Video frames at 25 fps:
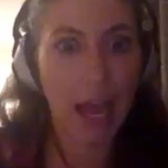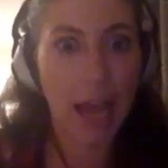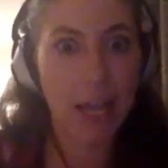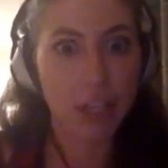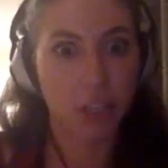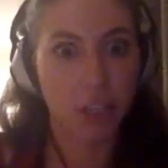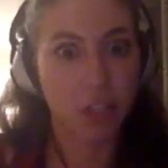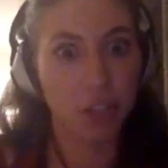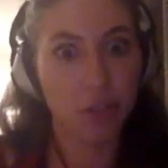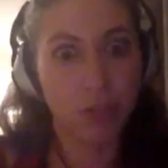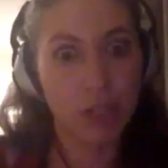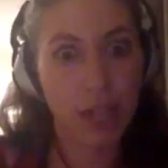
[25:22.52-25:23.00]

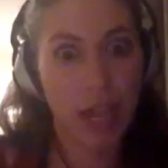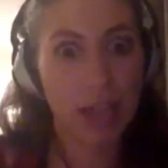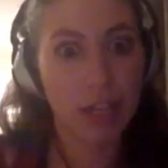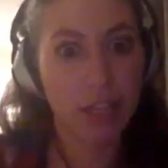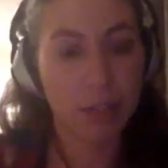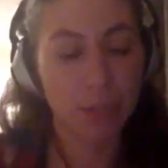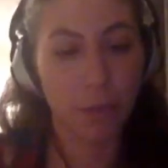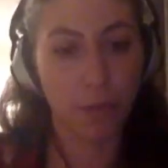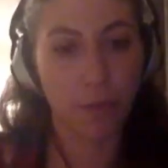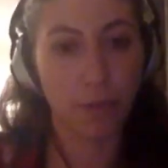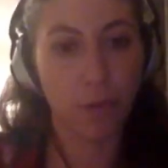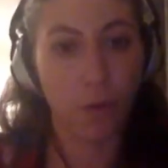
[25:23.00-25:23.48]
as you
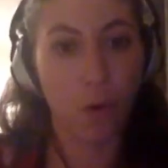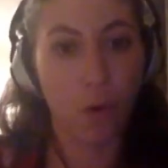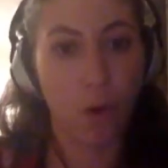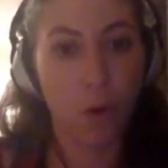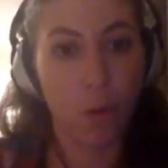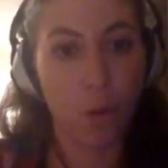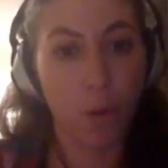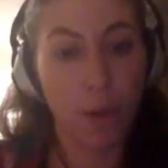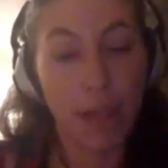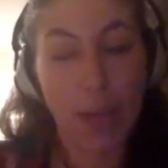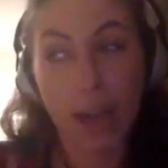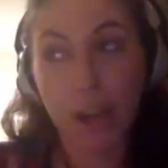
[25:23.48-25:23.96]
said
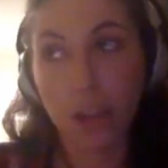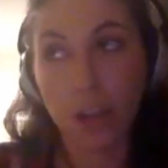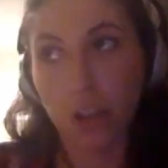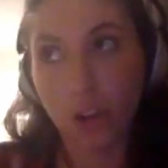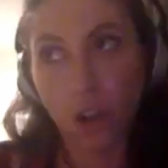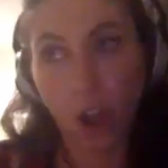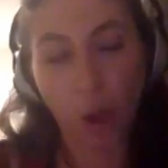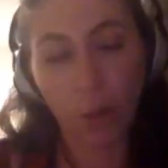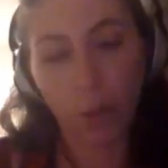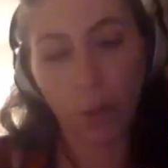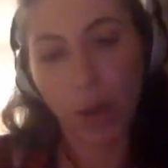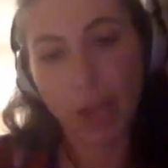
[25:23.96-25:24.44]
before, we had
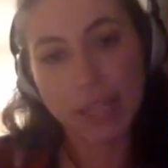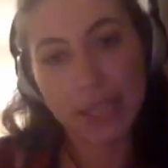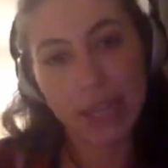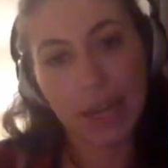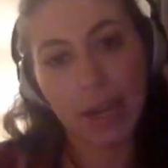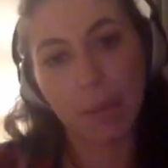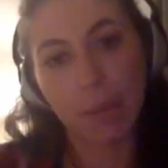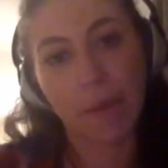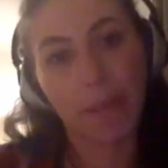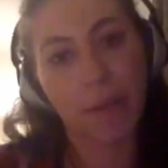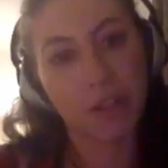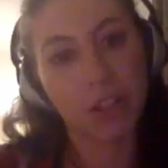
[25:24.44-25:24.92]
no
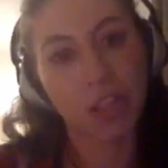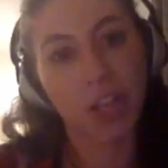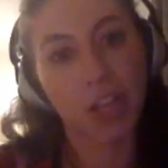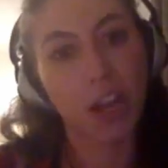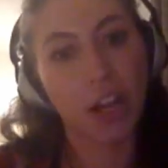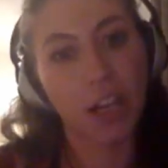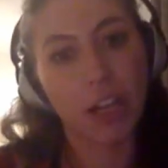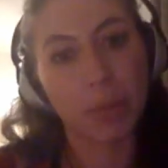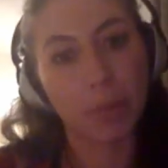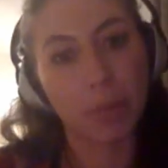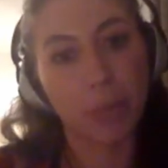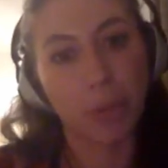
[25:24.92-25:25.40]
idea when the
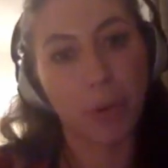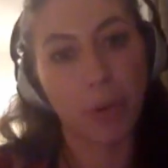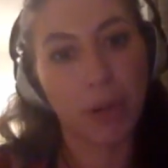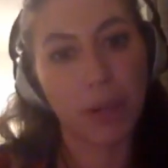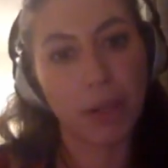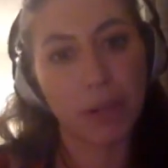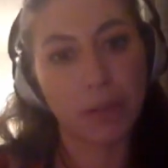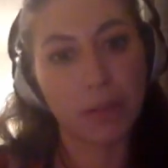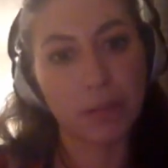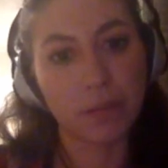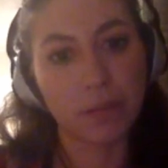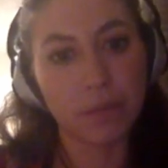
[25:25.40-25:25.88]
turning
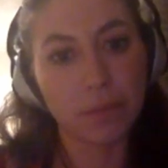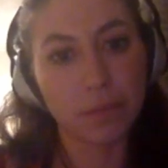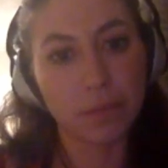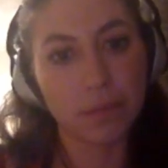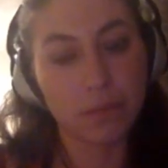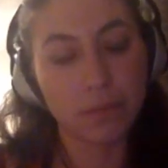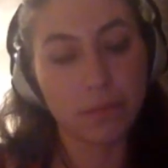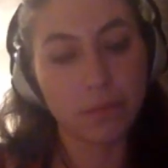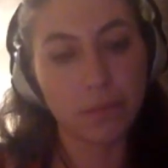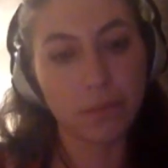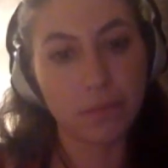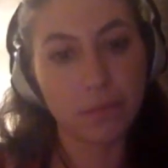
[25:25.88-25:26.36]
point
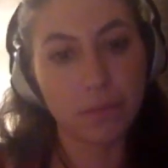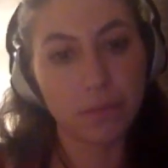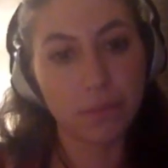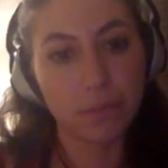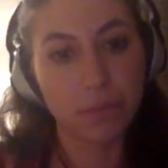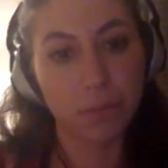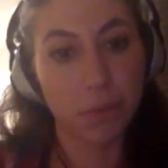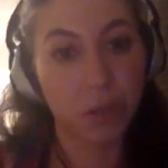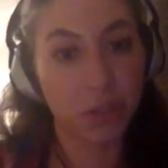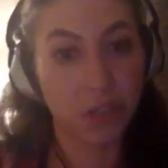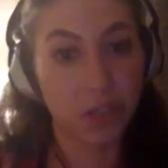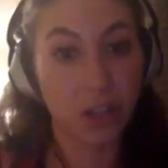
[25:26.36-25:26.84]

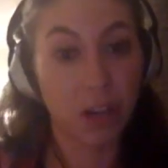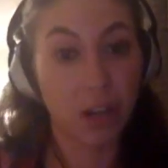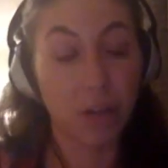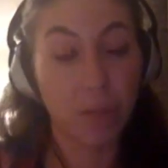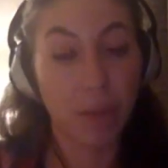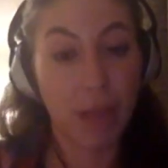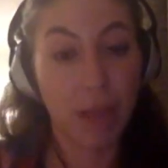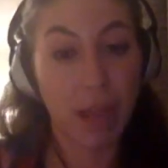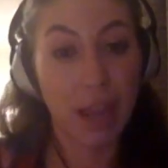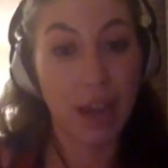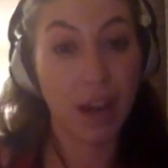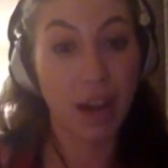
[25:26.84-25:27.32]
was going to
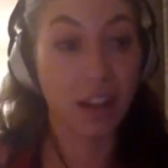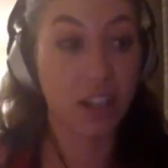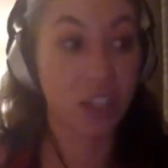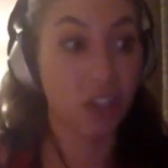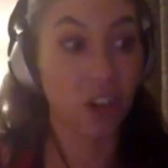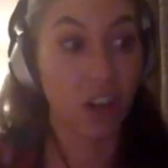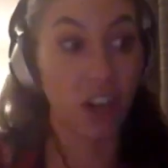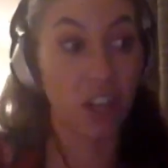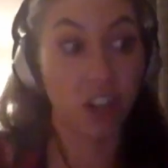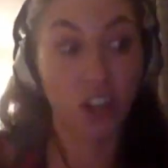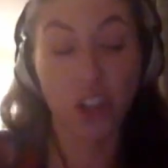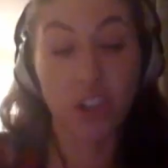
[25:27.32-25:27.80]
be, and
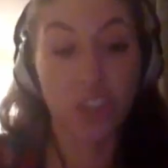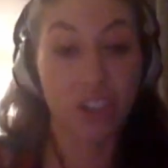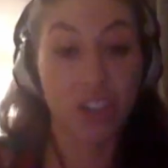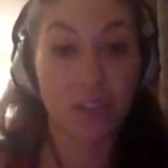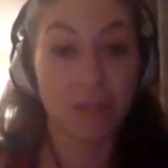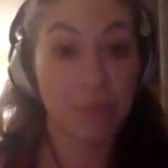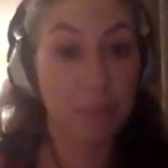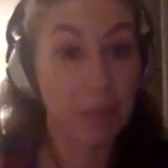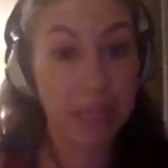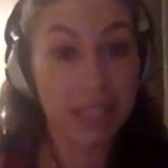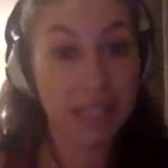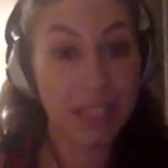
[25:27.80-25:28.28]
I
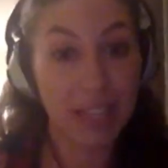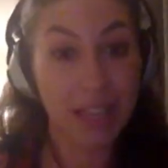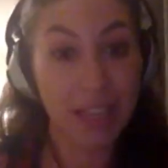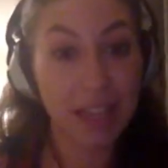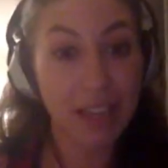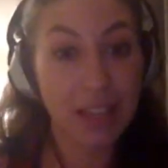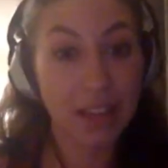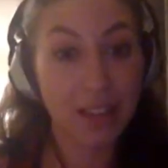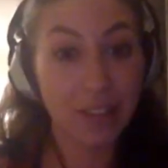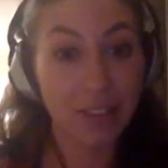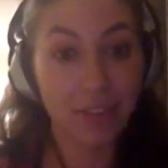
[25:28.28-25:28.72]
couldn't miss it.